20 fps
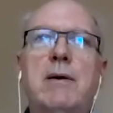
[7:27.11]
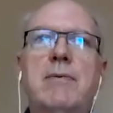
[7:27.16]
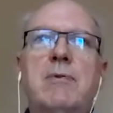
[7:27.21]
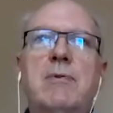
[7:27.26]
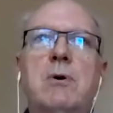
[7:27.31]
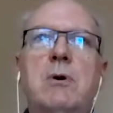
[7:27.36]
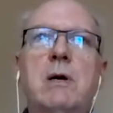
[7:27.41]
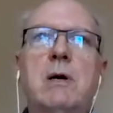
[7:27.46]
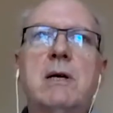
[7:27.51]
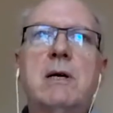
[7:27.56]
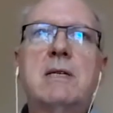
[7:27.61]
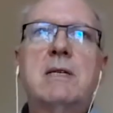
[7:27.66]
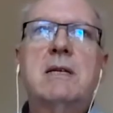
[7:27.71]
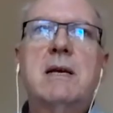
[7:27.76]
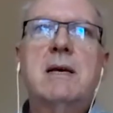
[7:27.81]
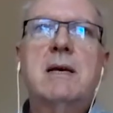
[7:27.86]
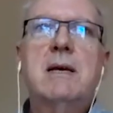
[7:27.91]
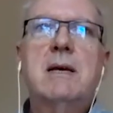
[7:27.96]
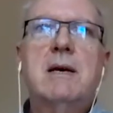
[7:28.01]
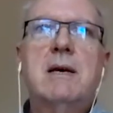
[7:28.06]
Of course,
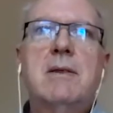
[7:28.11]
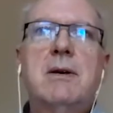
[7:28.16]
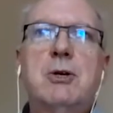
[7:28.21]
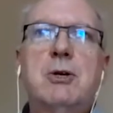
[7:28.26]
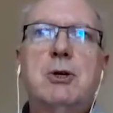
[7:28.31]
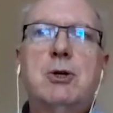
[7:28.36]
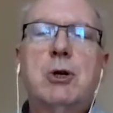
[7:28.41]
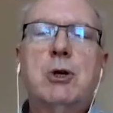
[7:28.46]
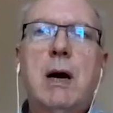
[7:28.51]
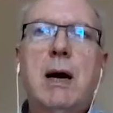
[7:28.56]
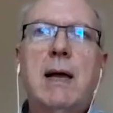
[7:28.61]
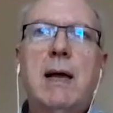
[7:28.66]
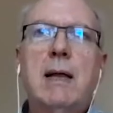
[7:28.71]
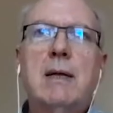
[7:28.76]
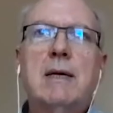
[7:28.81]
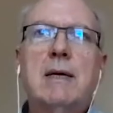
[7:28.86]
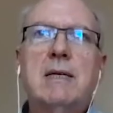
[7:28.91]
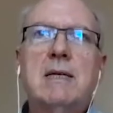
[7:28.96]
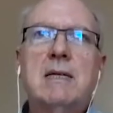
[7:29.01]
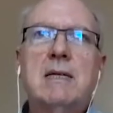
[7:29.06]
the
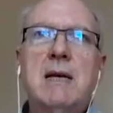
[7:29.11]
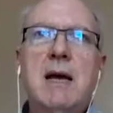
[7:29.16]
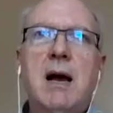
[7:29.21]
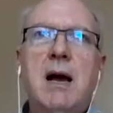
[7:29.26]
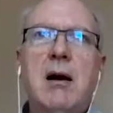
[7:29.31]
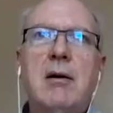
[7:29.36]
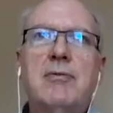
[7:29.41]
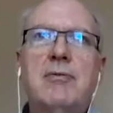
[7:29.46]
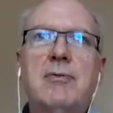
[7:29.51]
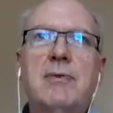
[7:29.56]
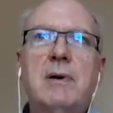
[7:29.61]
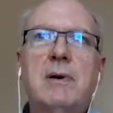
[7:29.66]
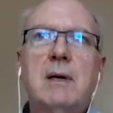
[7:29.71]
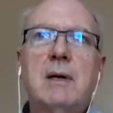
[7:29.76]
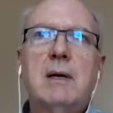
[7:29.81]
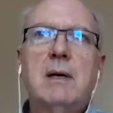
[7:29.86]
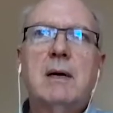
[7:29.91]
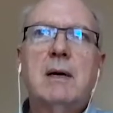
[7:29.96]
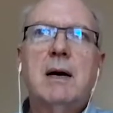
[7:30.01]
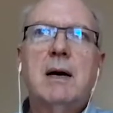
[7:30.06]
trial itself,
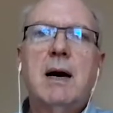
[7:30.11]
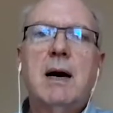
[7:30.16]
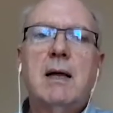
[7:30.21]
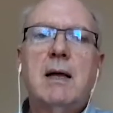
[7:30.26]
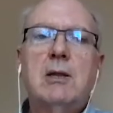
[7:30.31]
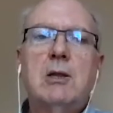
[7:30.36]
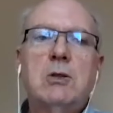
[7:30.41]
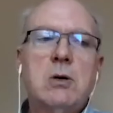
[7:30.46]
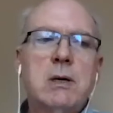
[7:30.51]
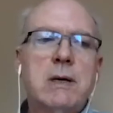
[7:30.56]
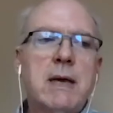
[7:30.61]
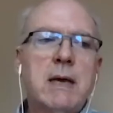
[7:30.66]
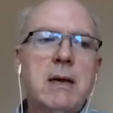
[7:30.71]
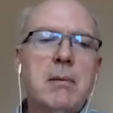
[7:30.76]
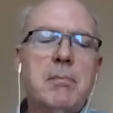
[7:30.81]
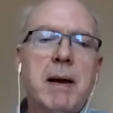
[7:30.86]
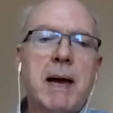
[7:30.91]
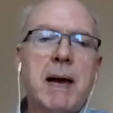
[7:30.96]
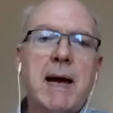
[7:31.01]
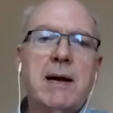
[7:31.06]

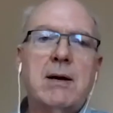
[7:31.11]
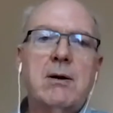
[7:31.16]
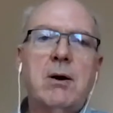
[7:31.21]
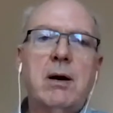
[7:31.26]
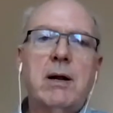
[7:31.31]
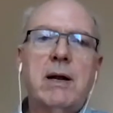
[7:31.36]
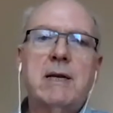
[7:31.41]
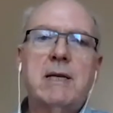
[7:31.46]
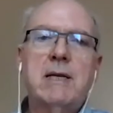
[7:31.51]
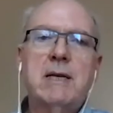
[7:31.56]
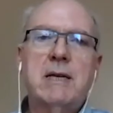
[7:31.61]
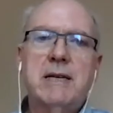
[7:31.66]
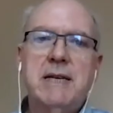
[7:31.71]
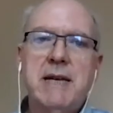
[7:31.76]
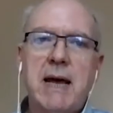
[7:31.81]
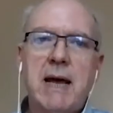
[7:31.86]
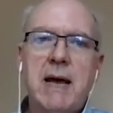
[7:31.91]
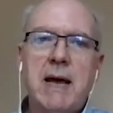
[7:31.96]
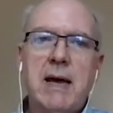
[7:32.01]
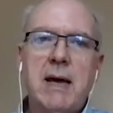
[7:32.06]
looking back on it
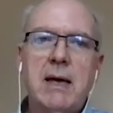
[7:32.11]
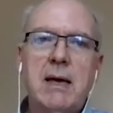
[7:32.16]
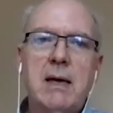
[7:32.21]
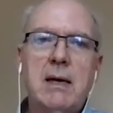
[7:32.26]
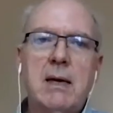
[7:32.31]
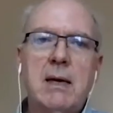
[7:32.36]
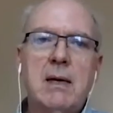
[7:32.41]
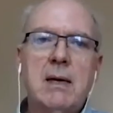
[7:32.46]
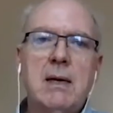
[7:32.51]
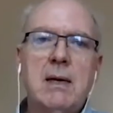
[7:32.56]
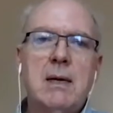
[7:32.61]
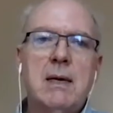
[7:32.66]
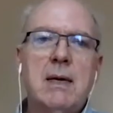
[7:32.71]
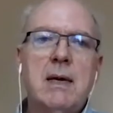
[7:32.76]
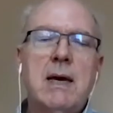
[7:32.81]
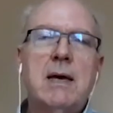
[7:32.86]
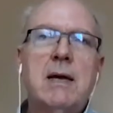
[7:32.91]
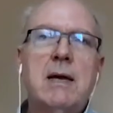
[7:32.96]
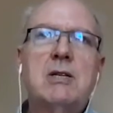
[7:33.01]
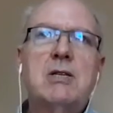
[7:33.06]
today,
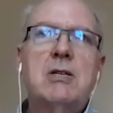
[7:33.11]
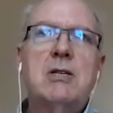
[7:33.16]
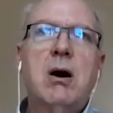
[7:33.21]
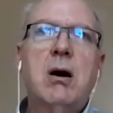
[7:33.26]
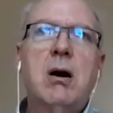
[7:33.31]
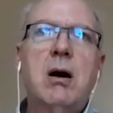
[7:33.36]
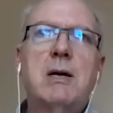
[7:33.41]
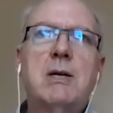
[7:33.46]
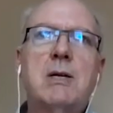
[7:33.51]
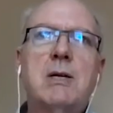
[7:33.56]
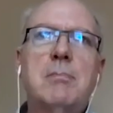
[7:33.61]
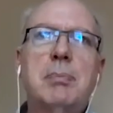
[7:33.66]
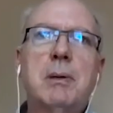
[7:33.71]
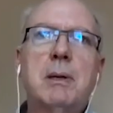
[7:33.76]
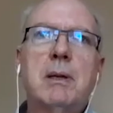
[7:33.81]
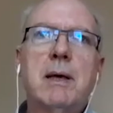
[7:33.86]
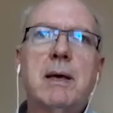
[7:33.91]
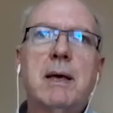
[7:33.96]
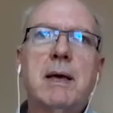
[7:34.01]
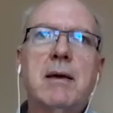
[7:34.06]
it is hard to
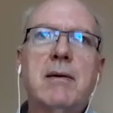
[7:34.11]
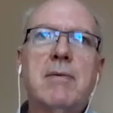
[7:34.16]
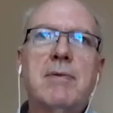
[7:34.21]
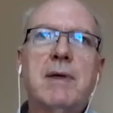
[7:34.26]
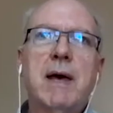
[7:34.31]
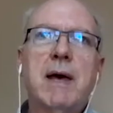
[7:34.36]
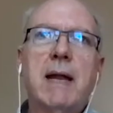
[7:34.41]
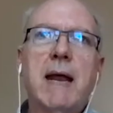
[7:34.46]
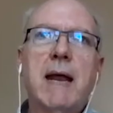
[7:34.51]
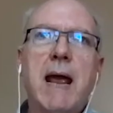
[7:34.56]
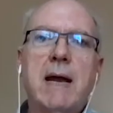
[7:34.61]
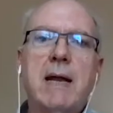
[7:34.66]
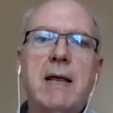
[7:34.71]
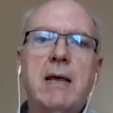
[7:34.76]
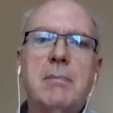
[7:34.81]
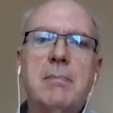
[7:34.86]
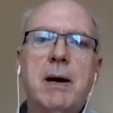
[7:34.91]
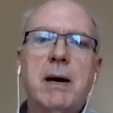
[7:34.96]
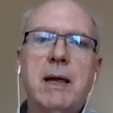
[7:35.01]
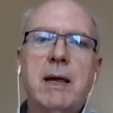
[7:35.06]
believe that
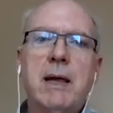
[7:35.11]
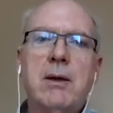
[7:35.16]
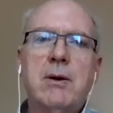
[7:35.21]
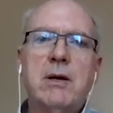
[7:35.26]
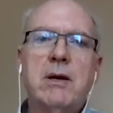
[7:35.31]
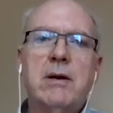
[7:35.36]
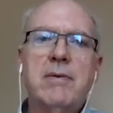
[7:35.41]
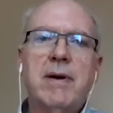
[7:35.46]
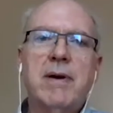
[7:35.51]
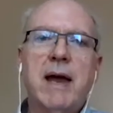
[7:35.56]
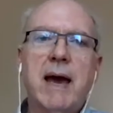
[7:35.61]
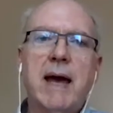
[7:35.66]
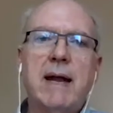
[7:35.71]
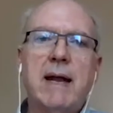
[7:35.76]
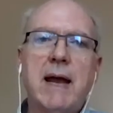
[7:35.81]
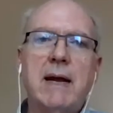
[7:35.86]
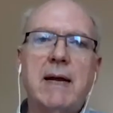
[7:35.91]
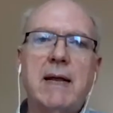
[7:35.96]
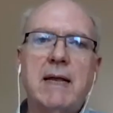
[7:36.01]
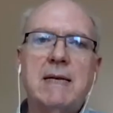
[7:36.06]
anybody could have
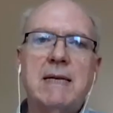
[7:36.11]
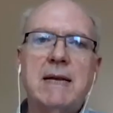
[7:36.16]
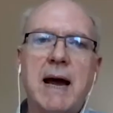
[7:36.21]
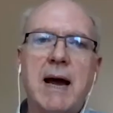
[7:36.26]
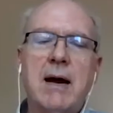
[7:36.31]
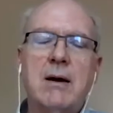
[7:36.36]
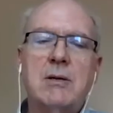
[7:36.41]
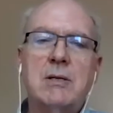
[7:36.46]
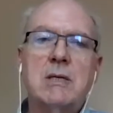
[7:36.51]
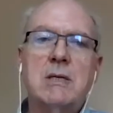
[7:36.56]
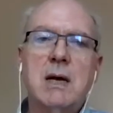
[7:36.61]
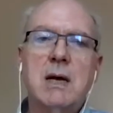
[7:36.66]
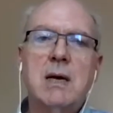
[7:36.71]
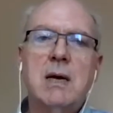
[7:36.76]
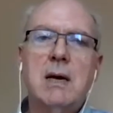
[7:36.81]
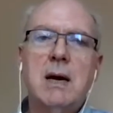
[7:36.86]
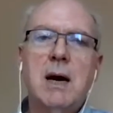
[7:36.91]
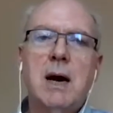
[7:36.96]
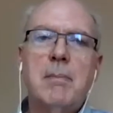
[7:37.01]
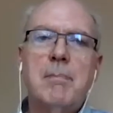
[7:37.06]
had any doubts
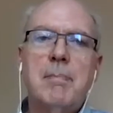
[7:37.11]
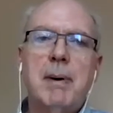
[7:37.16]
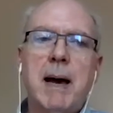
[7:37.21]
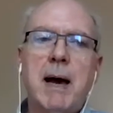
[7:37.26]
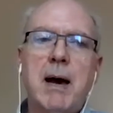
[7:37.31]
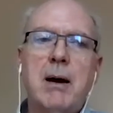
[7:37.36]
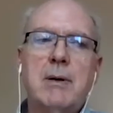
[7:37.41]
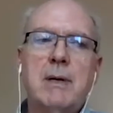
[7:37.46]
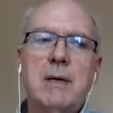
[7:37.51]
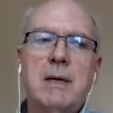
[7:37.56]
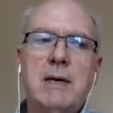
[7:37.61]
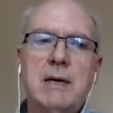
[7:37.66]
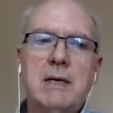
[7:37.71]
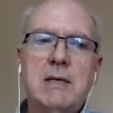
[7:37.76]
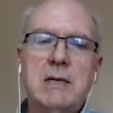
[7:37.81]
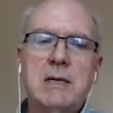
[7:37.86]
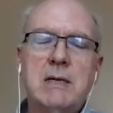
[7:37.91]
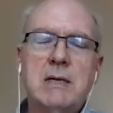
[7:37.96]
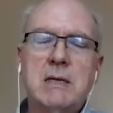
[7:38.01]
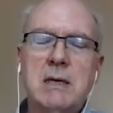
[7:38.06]
about
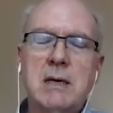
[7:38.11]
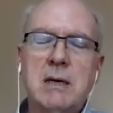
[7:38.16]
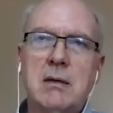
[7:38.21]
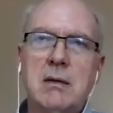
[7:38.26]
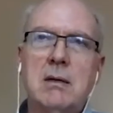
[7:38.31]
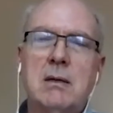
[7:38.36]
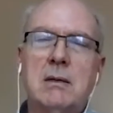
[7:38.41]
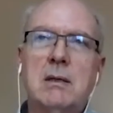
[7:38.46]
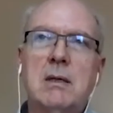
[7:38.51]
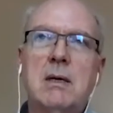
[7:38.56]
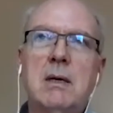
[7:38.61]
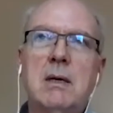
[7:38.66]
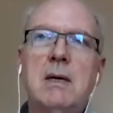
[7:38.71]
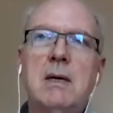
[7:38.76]
Hiss's guilt.